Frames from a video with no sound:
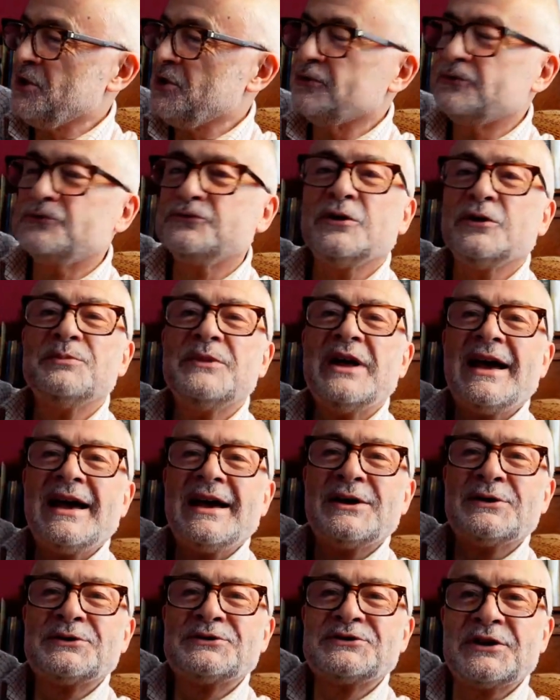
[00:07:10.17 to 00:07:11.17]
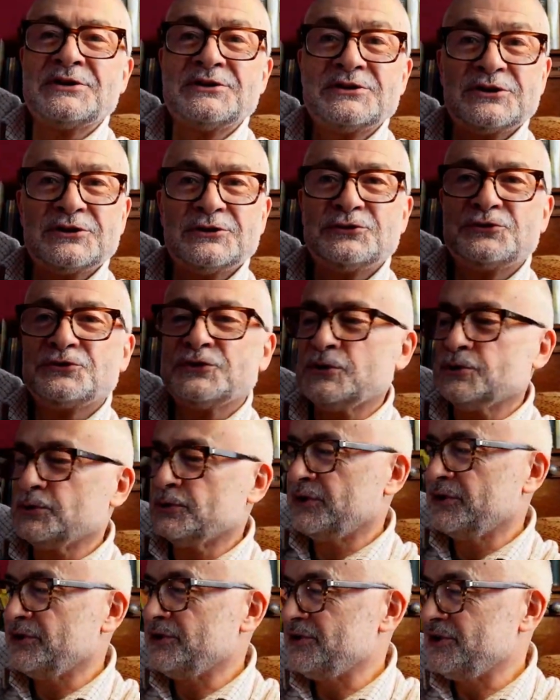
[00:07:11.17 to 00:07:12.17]
from the house under controlled
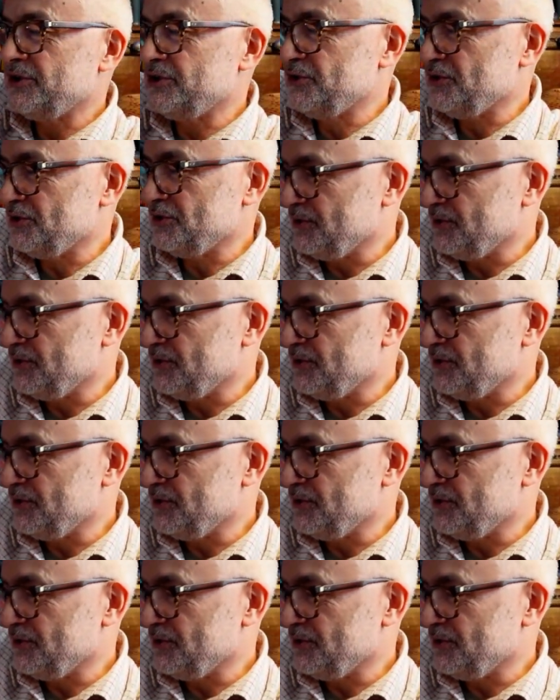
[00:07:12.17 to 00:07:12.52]
conditions.